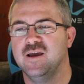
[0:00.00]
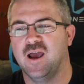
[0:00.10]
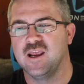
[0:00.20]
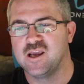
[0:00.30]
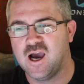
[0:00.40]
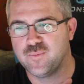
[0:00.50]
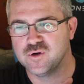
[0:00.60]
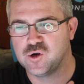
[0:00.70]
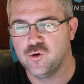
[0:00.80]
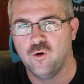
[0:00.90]
a cup
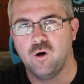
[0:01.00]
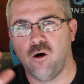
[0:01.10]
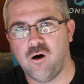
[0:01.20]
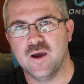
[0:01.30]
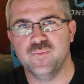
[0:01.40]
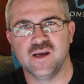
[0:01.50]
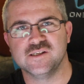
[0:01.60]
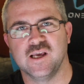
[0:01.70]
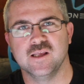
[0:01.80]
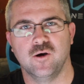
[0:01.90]
and core high
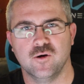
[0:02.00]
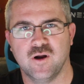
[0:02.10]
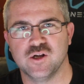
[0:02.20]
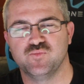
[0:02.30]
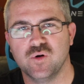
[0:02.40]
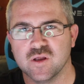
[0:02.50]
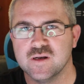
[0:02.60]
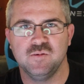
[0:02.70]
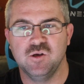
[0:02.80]
BC long range bullet?